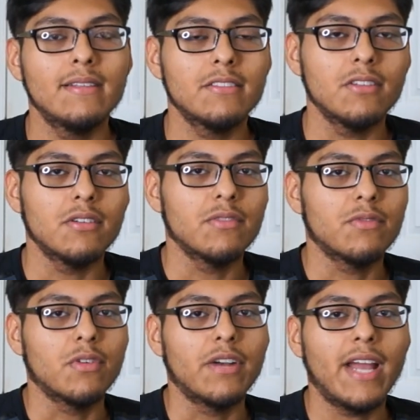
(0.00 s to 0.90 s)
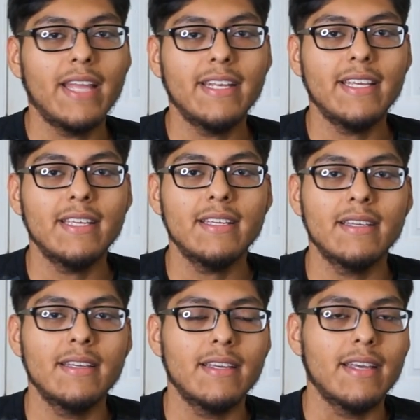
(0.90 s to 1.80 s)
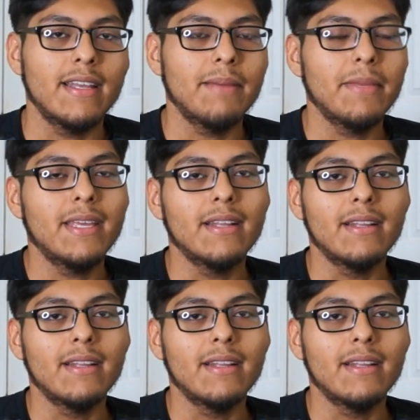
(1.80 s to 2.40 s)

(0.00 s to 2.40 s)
Sold them for $90, and I made